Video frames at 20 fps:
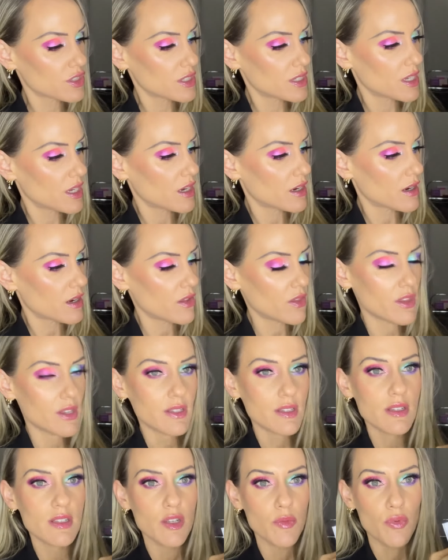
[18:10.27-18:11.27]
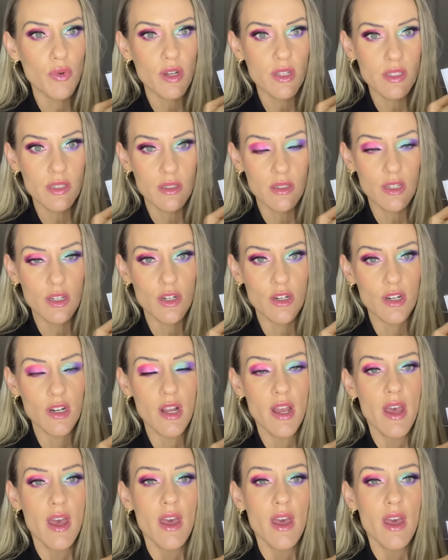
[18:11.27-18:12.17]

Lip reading: in here. This is a pressed glitter.